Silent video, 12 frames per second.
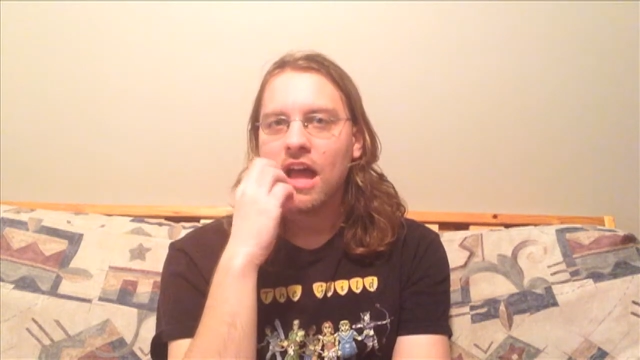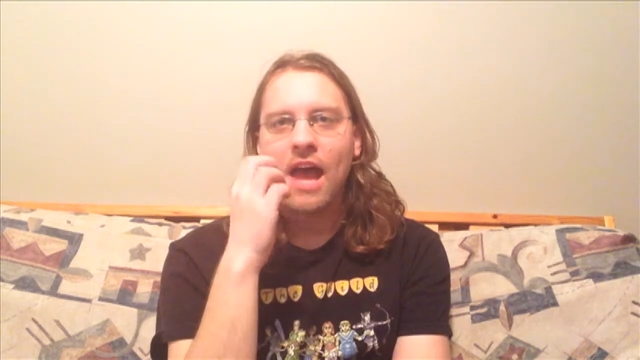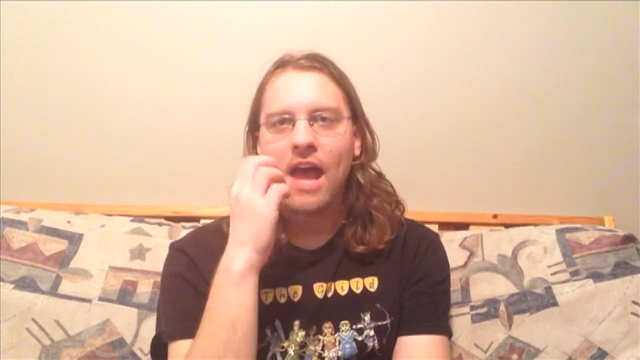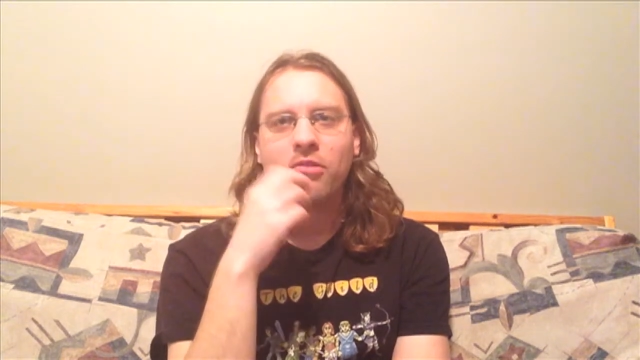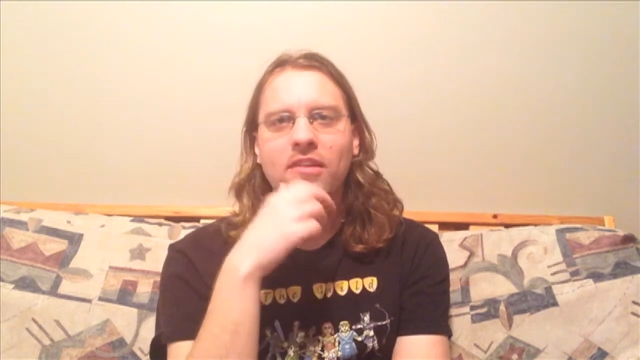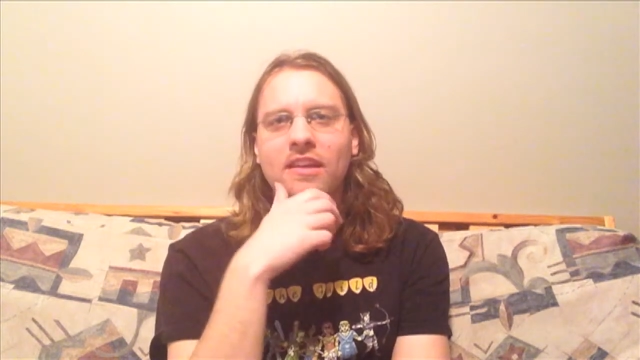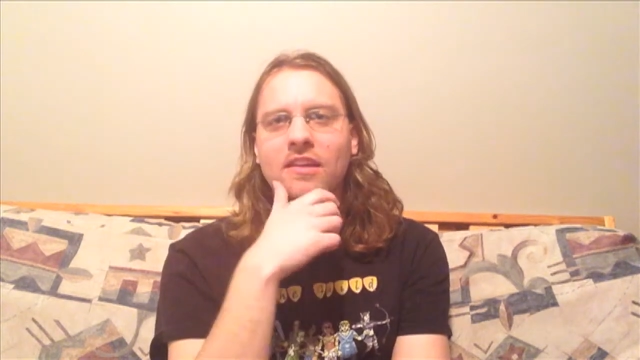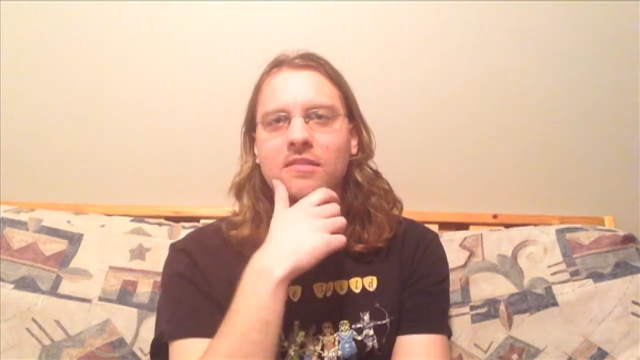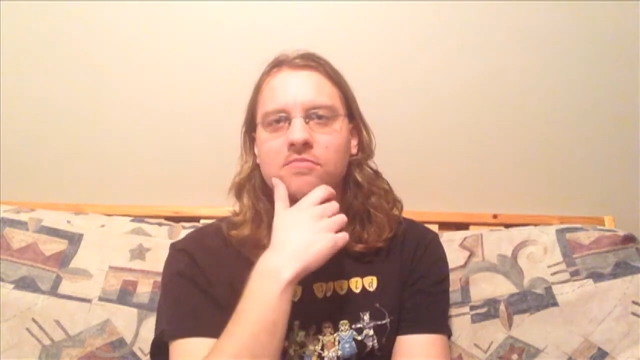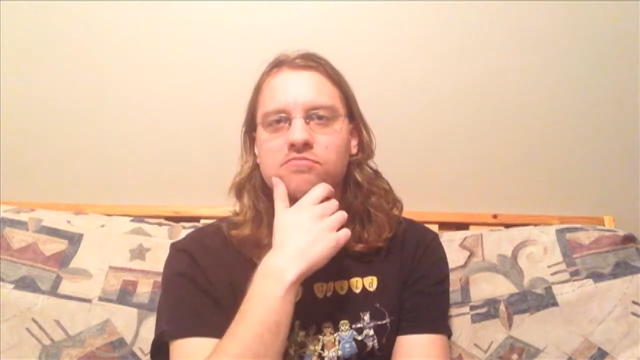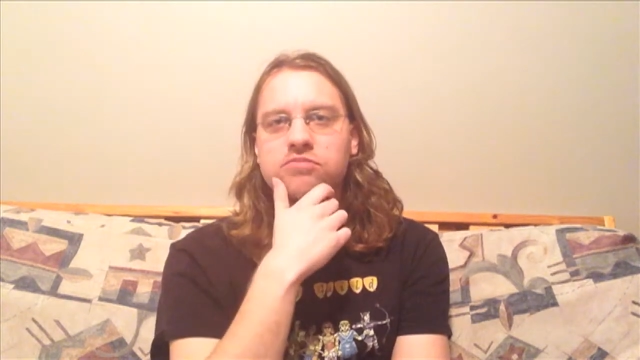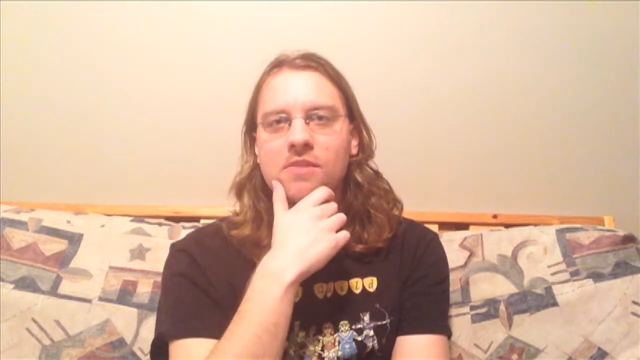I was
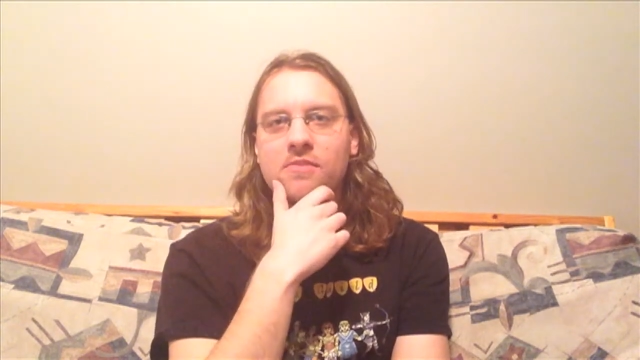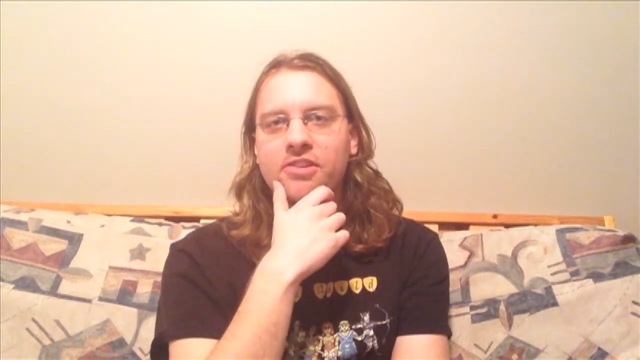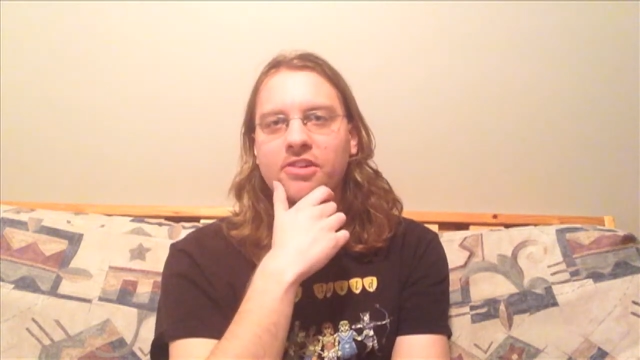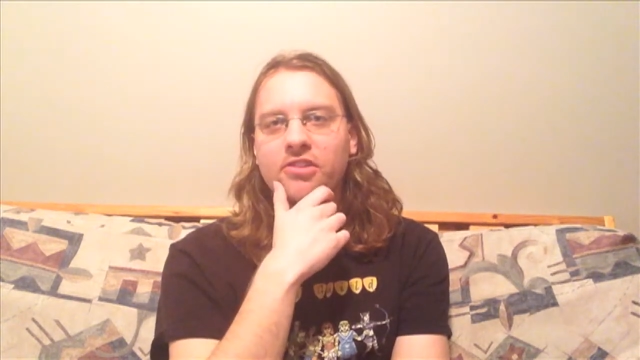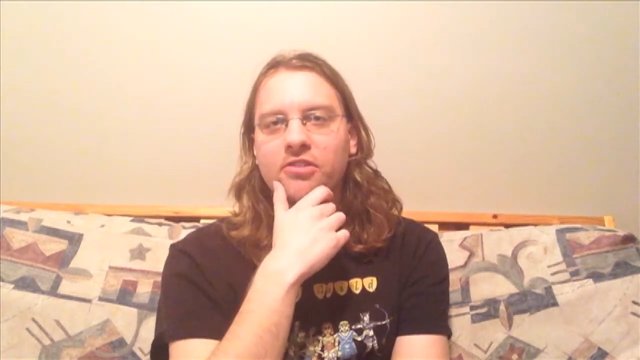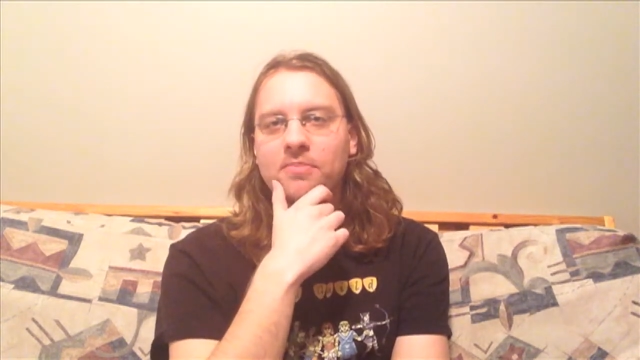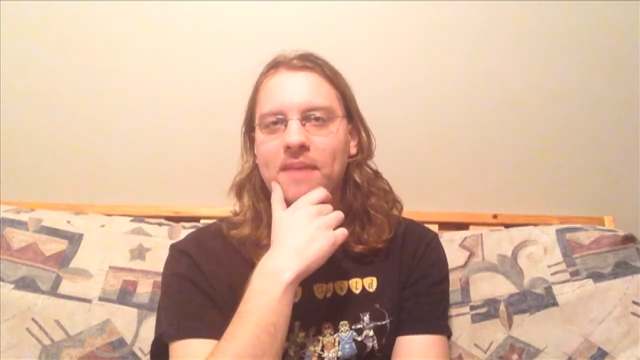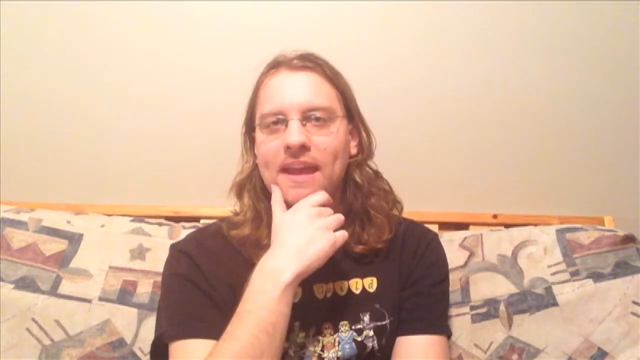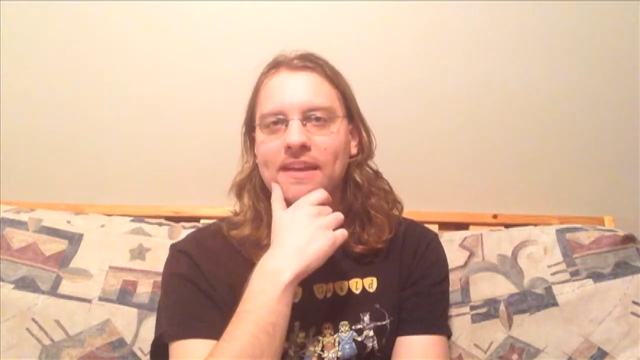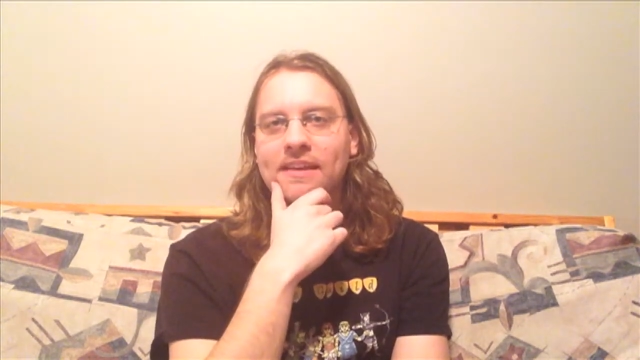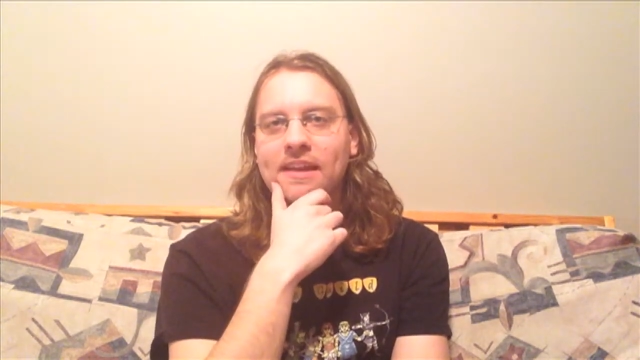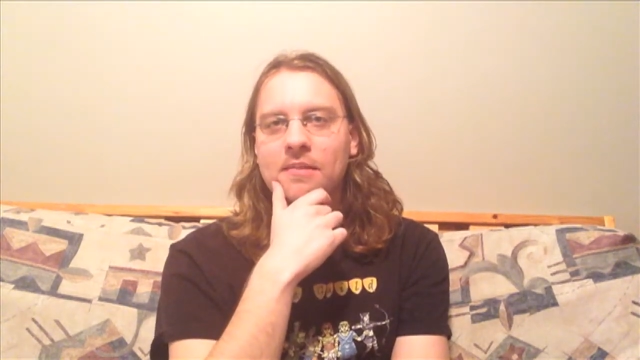pretty much
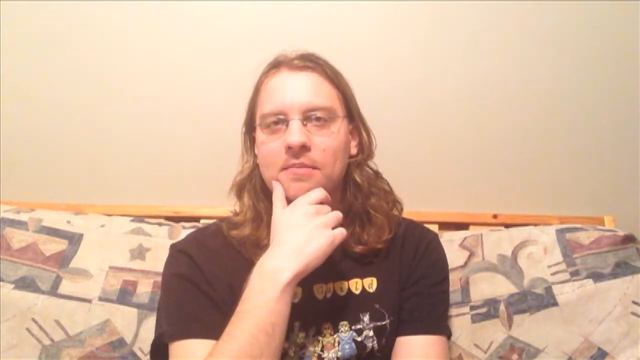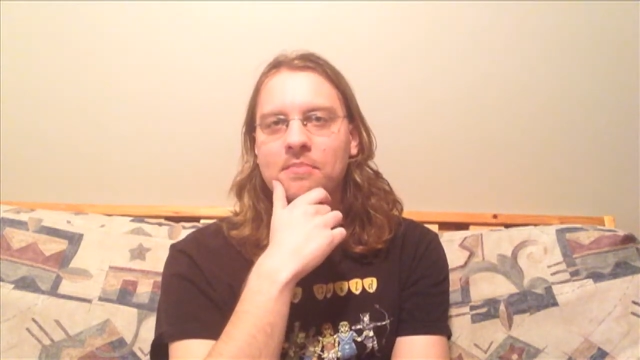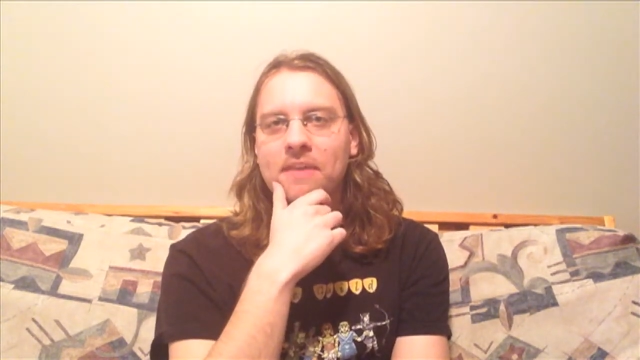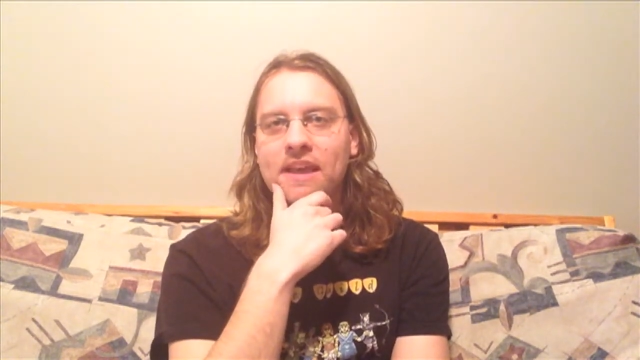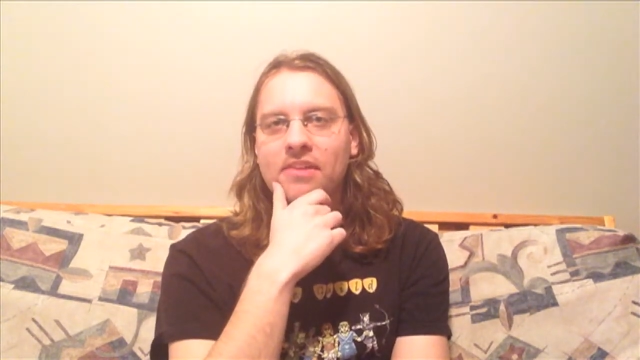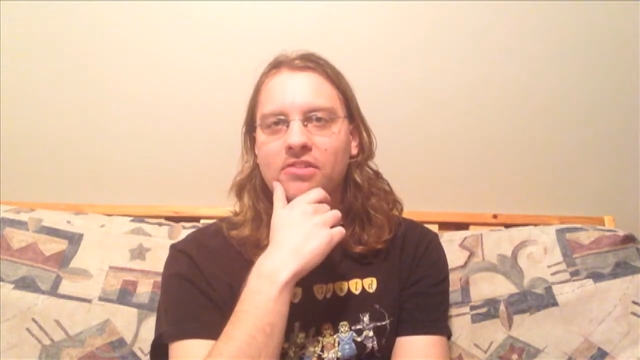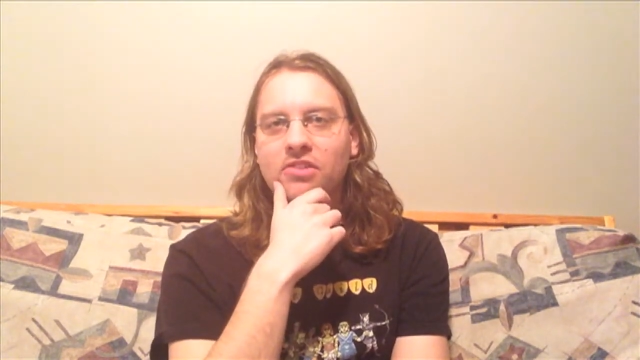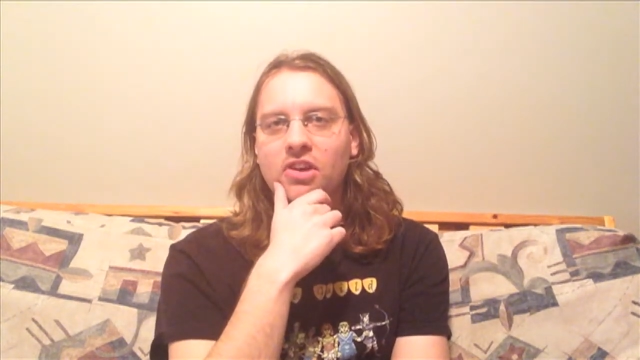expecting based